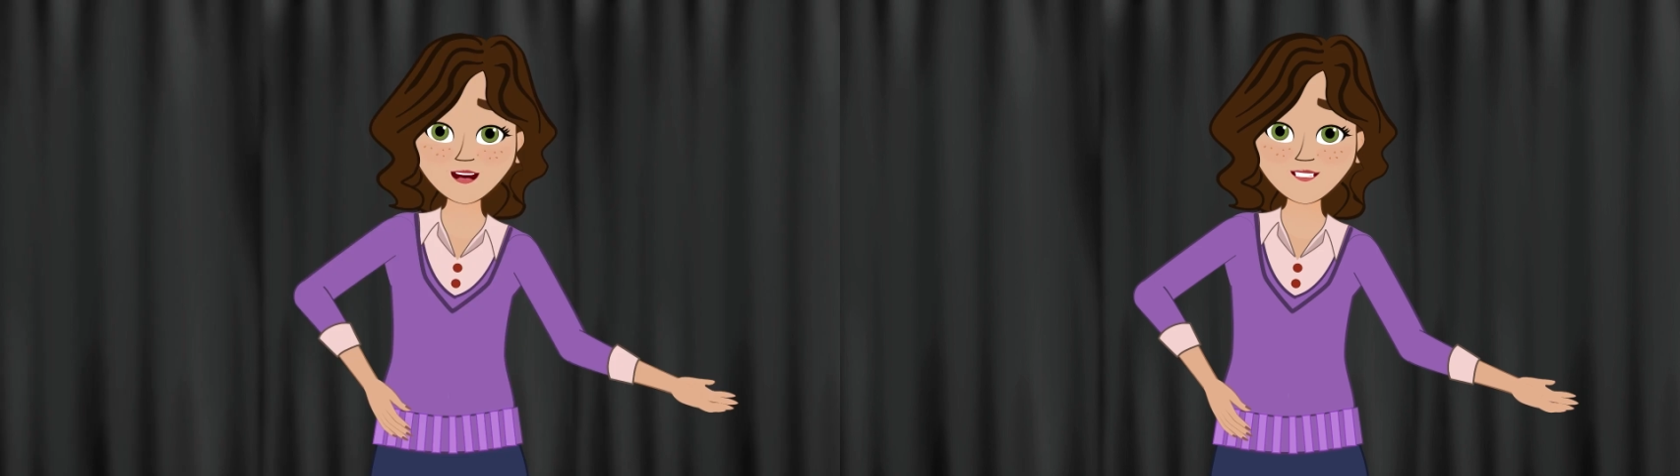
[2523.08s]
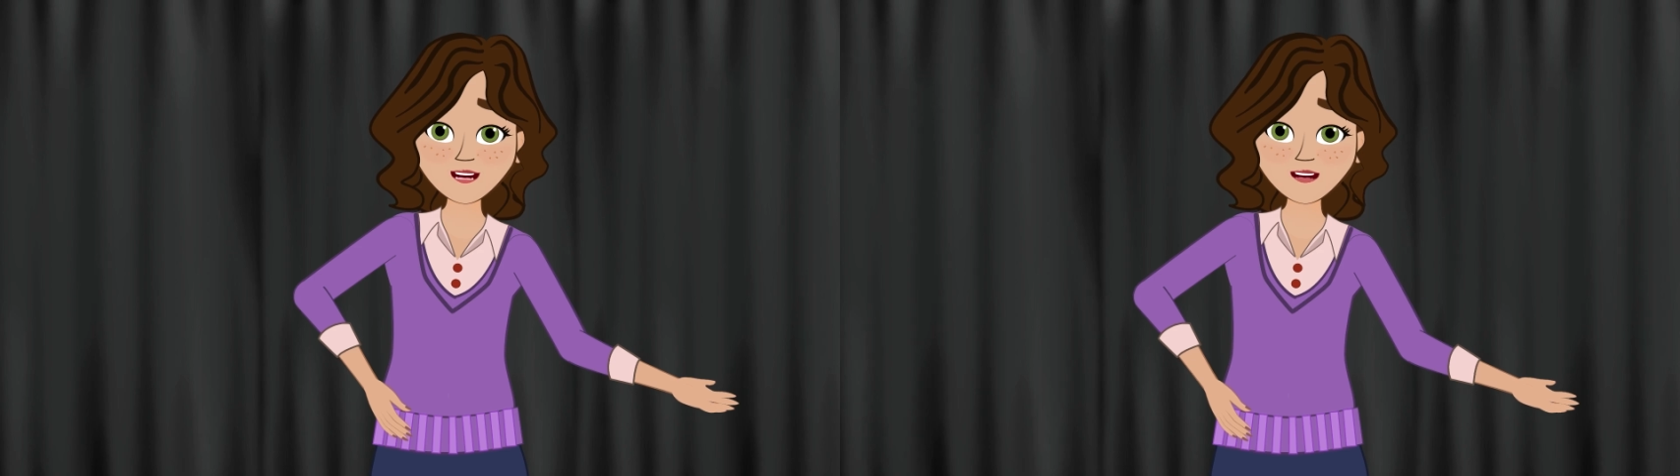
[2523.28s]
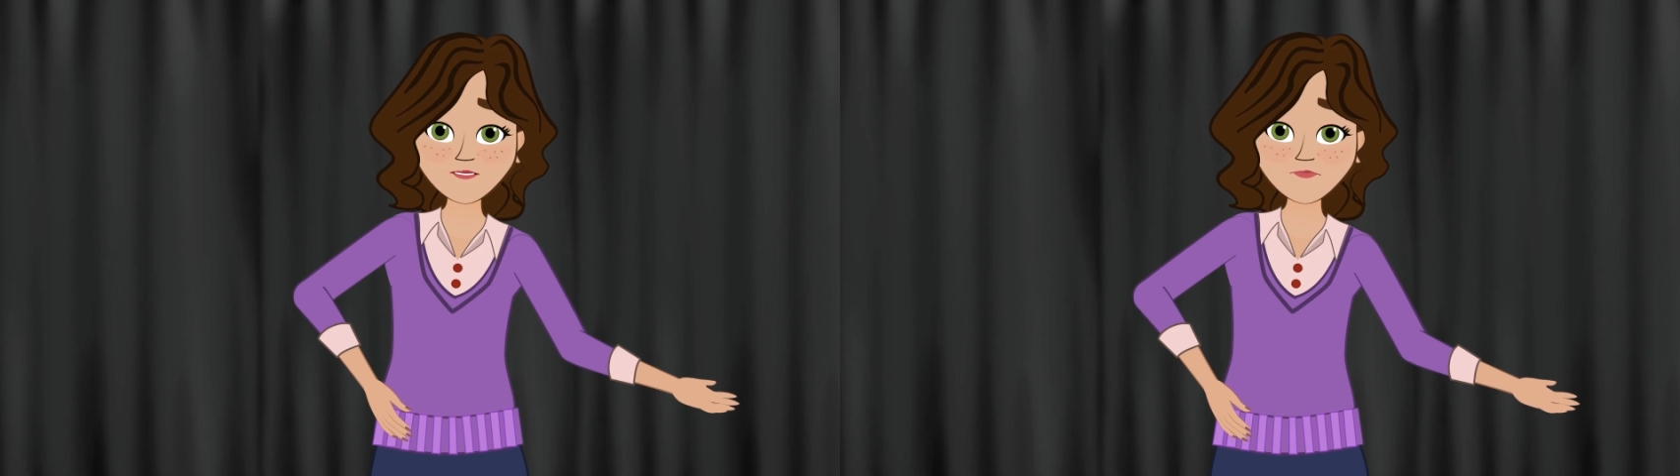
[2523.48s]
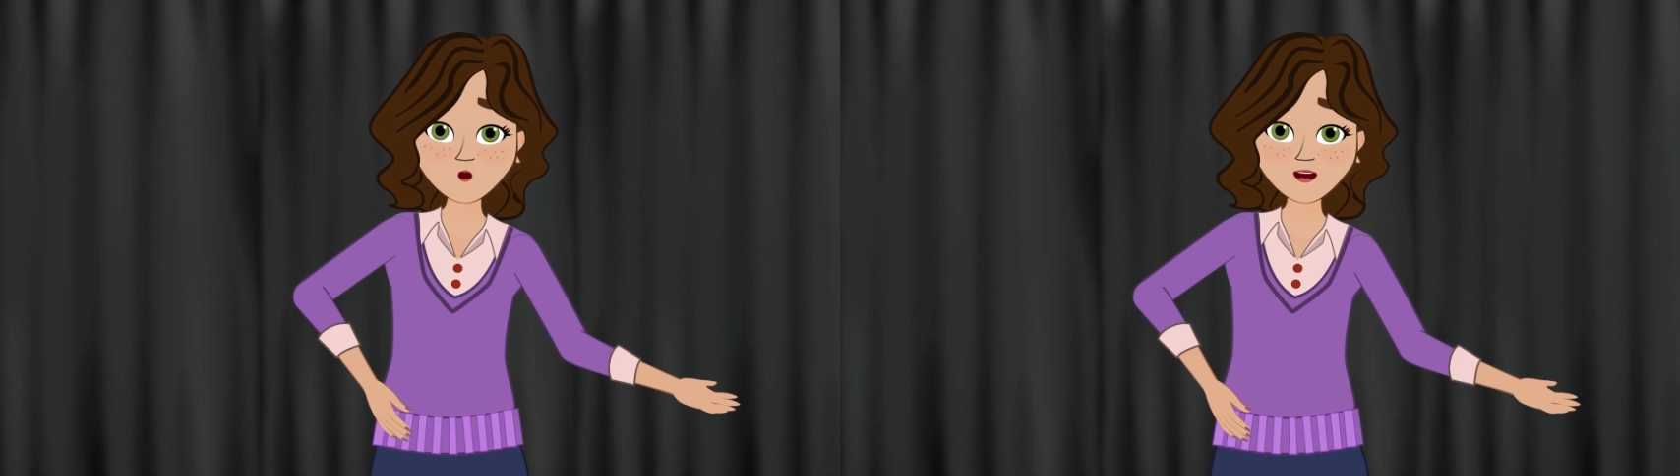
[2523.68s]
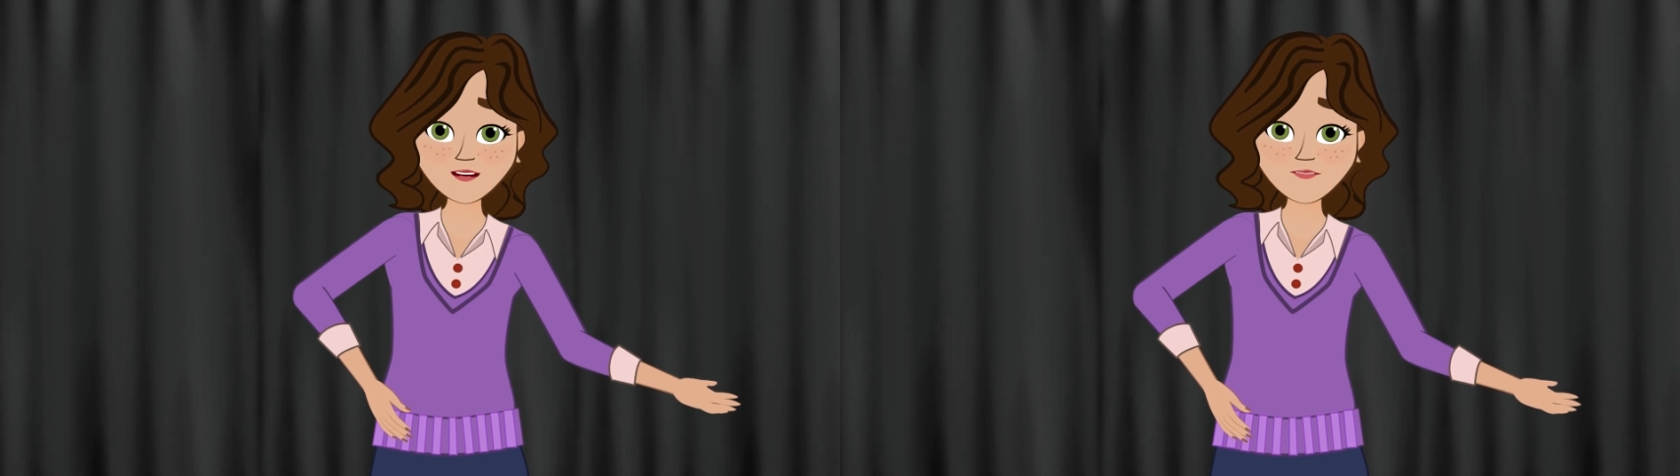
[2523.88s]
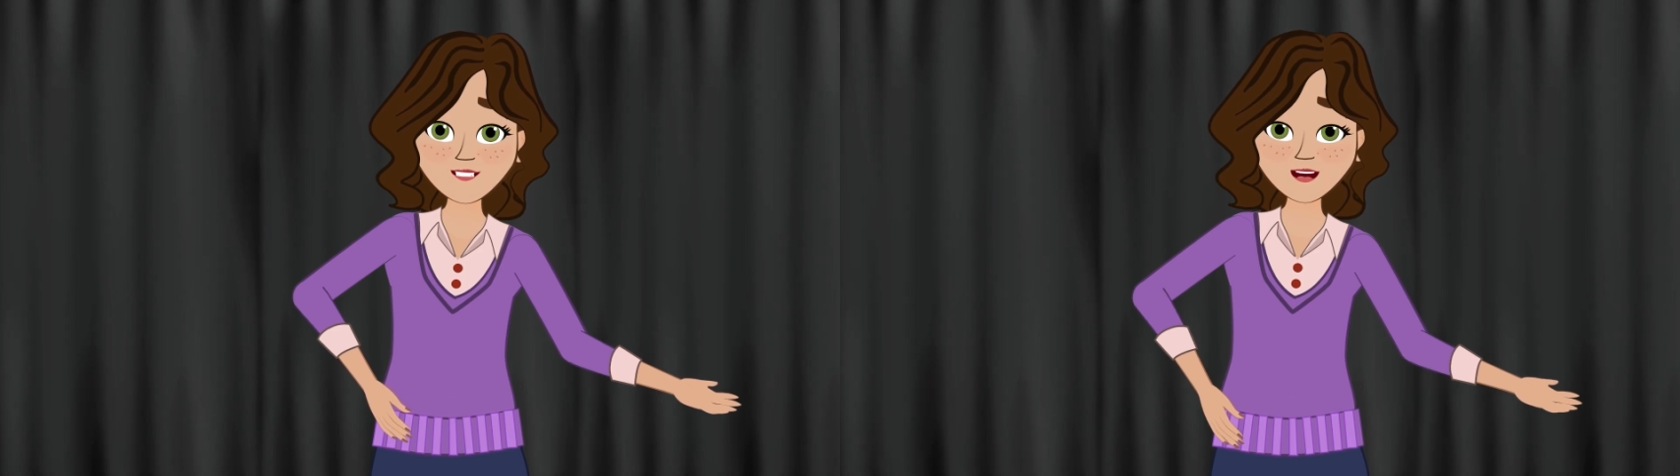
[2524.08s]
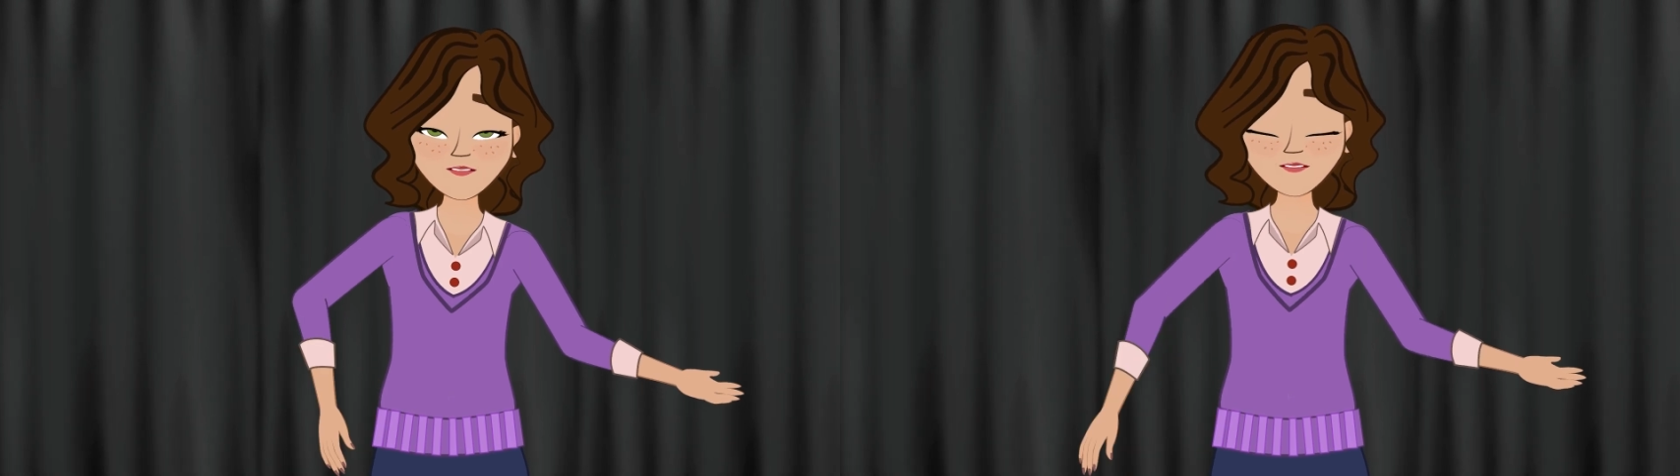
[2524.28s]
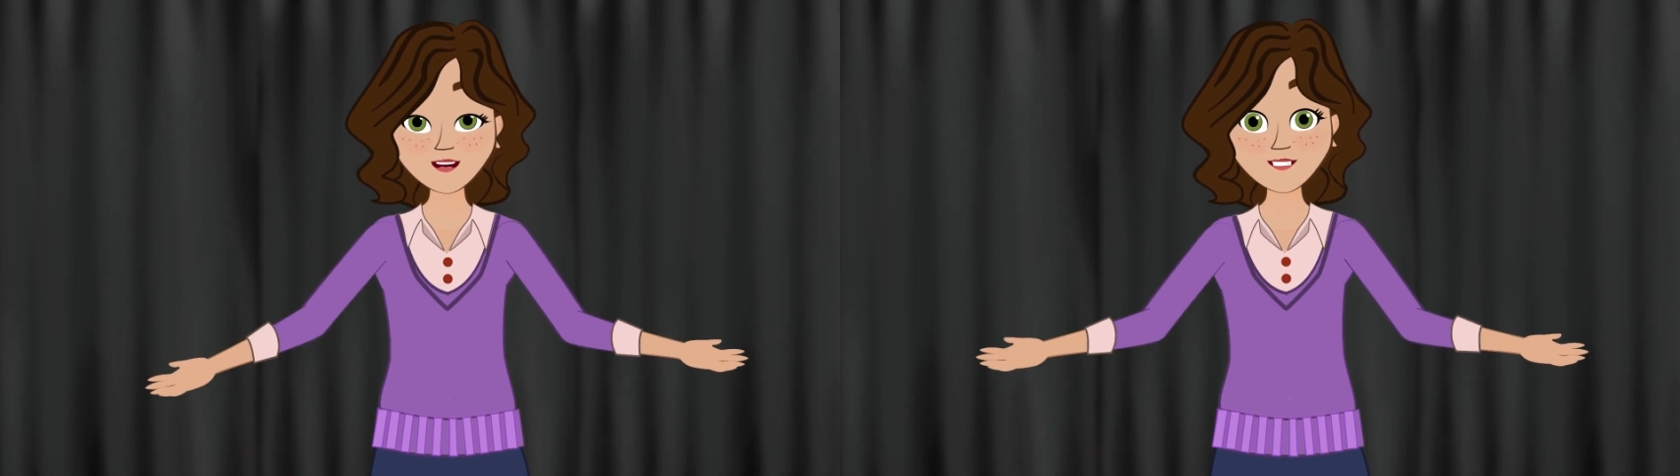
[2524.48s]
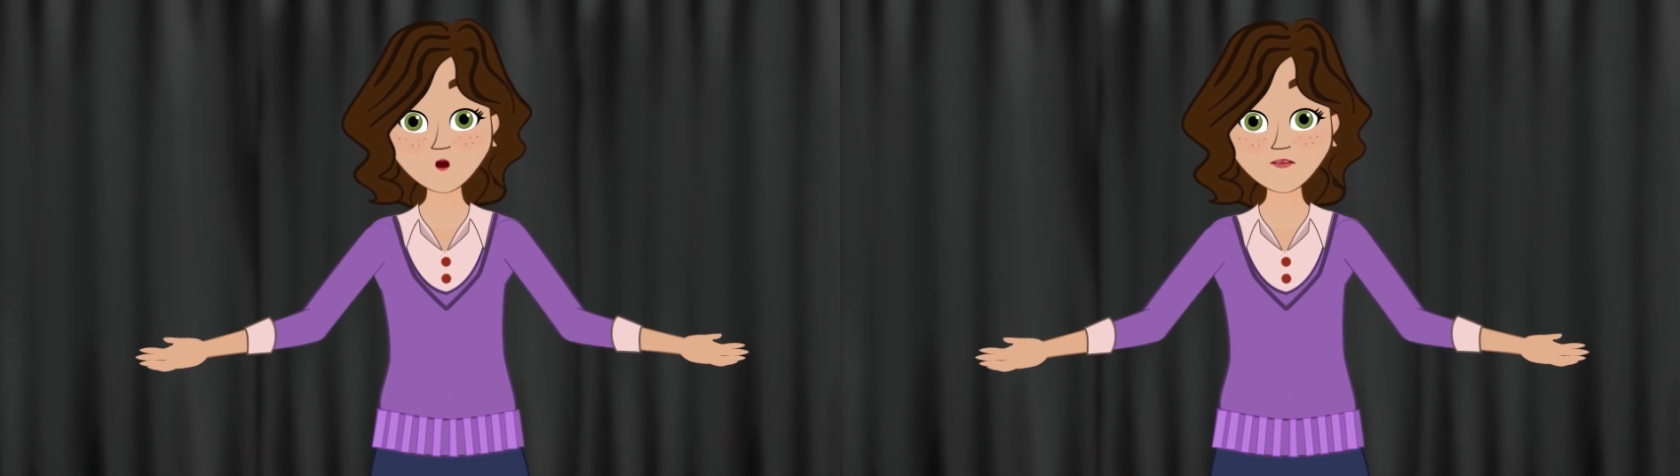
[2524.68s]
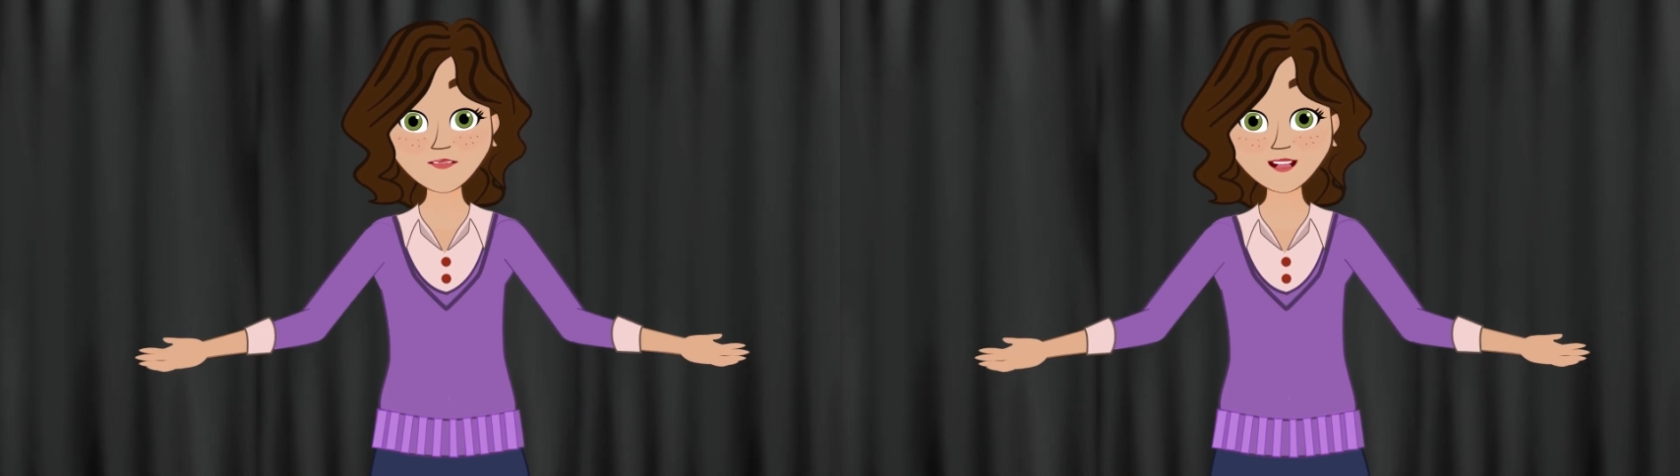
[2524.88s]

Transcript: must have programmed the piano to play